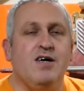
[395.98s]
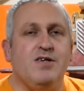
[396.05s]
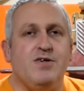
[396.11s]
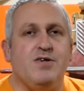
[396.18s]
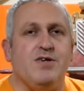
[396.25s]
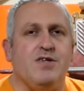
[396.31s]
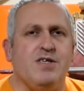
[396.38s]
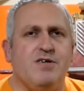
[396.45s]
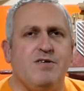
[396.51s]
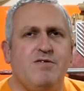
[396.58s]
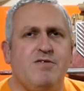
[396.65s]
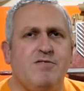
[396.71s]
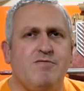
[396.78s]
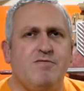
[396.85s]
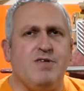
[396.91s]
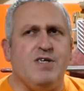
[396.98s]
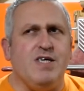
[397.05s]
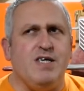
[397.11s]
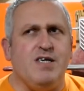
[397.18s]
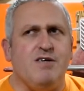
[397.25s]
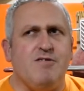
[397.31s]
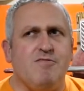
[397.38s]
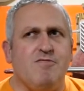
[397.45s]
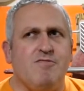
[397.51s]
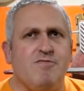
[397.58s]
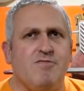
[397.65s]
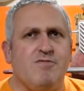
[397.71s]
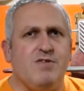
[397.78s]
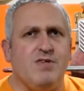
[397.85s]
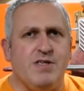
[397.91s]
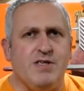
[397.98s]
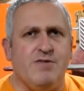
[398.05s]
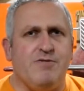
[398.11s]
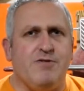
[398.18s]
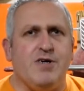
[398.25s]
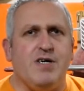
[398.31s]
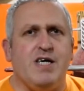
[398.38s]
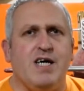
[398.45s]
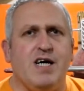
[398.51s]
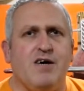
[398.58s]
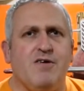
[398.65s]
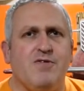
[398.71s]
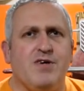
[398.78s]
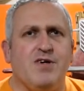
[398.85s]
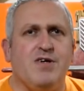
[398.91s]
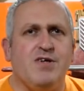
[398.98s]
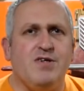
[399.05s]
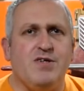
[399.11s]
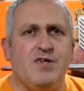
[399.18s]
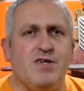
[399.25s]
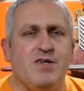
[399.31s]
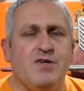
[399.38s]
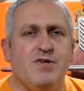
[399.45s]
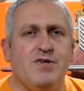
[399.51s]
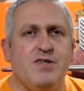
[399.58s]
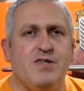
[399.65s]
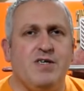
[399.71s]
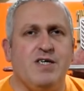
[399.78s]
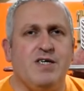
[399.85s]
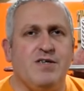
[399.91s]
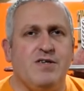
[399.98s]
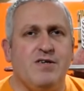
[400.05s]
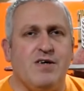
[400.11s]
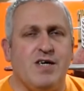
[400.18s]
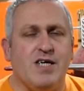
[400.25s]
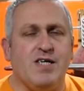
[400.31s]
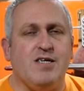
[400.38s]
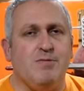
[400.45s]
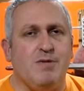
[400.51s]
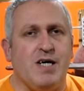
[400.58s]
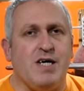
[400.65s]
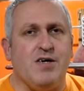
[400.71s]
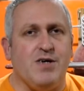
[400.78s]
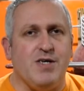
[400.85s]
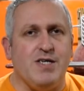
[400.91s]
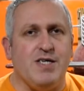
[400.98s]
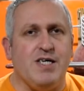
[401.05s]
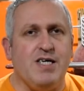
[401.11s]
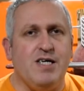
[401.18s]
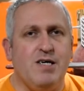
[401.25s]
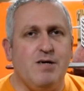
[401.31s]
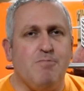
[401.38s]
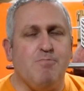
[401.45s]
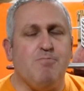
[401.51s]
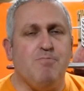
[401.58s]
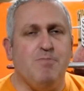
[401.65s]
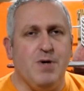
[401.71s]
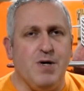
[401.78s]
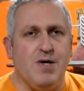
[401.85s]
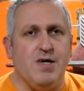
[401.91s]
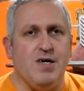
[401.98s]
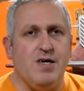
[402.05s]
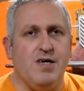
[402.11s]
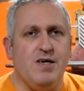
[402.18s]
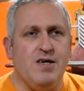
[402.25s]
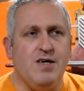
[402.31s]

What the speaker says: to the Friday after, so it's not actually a bank holiday, but